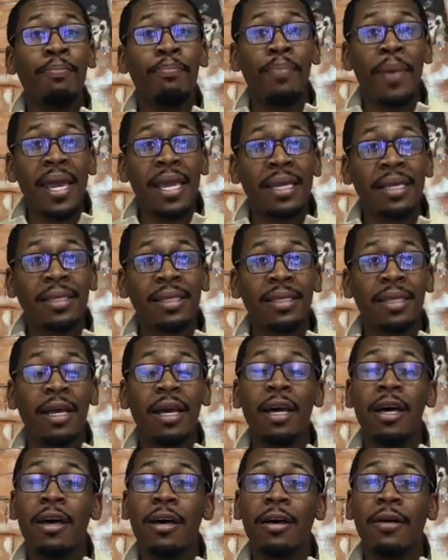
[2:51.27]
base
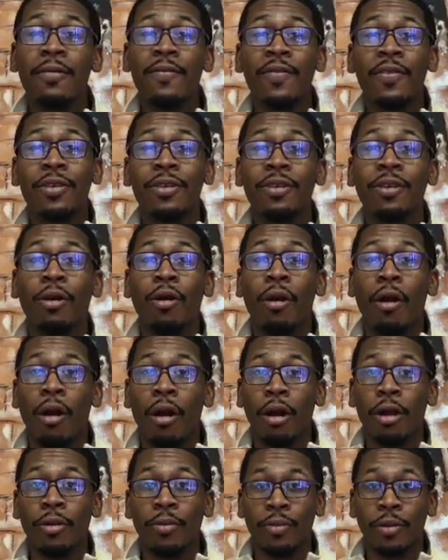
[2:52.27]
of your
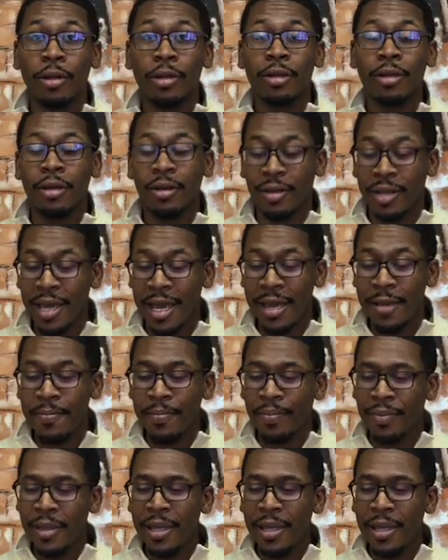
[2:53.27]
artwork, okay?